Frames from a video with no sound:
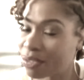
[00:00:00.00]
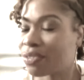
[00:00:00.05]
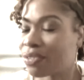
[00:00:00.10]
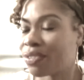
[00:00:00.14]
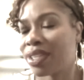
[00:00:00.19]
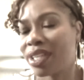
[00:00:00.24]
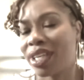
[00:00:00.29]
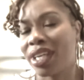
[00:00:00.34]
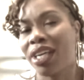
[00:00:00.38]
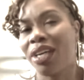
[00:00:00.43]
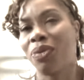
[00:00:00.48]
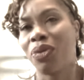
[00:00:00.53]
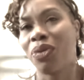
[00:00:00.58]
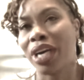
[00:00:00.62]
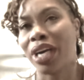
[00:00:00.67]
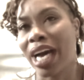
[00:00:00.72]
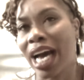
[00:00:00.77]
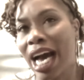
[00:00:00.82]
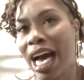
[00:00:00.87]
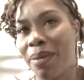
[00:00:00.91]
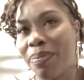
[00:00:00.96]
it were to
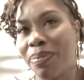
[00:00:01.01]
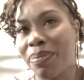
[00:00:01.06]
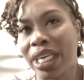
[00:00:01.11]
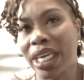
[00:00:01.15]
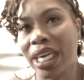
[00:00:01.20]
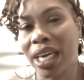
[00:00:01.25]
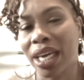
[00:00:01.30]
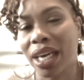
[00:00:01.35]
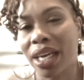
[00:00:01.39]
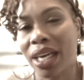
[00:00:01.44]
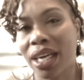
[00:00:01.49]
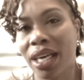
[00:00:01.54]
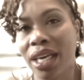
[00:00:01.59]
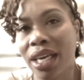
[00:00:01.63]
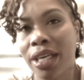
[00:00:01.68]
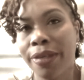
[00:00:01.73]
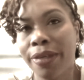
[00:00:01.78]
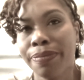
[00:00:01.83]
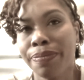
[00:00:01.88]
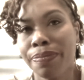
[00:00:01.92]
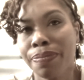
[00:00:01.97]
happen again,
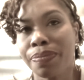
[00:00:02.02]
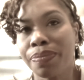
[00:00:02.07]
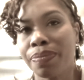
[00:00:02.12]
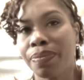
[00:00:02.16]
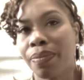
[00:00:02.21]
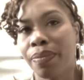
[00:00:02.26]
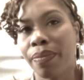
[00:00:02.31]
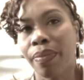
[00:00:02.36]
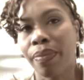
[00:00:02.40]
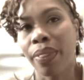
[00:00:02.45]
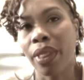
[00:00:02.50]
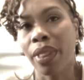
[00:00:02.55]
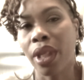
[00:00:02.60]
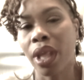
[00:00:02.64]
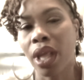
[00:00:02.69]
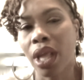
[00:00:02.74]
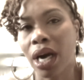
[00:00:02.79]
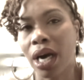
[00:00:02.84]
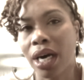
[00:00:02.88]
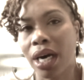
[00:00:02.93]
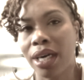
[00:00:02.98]

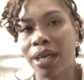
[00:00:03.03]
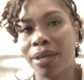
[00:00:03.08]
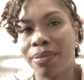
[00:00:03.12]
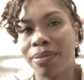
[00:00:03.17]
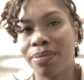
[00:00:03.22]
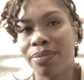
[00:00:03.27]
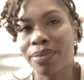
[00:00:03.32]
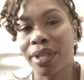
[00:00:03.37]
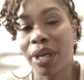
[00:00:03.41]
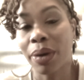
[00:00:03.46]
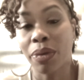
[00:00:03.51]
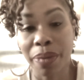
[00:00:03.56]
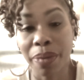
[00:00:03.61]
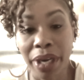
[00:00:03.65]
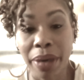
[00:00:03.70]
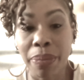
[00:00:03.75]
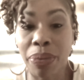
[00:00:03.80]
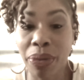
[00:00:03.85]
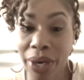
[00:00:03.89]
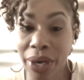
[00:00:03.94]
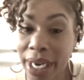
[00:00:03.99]
there would be a
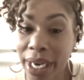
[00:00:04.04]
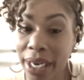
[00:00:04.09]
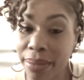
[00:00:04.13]
prenup,